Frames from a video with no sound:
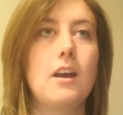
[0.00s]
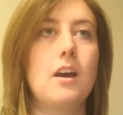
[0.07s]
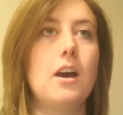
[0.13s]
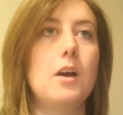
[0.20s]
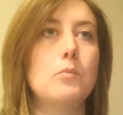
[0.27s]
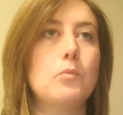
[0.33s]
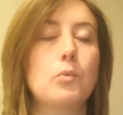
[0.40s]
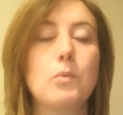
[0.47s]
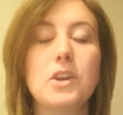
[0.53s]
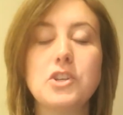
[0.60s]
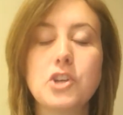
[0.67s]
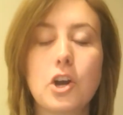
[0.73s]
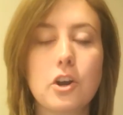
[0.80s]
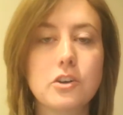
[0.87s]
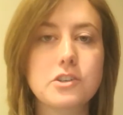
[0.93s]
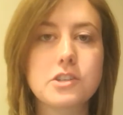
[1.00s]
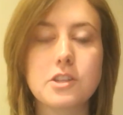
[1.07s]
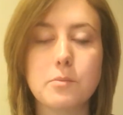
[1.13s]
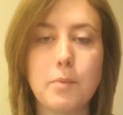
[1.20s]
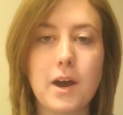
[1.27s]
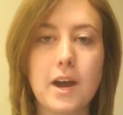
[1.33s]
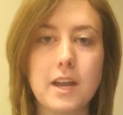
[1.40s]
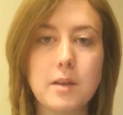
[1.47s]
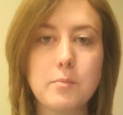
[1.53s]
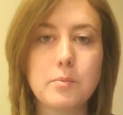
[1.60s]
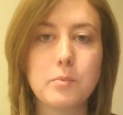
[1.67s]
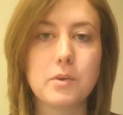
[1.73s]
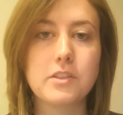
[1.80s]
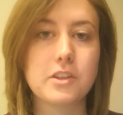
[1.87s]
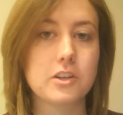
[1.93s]
When we charged the pipe
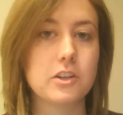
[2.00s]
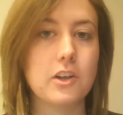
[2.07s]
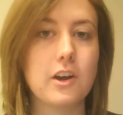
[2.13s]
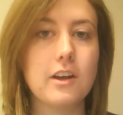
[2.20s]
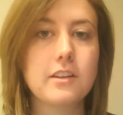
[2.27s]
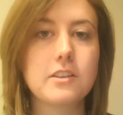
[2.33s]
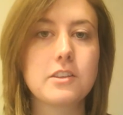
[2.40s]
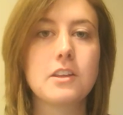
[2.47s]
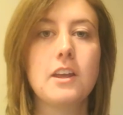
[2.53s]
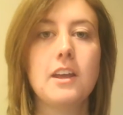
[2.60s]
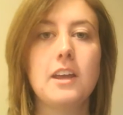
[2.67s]
with the cloth,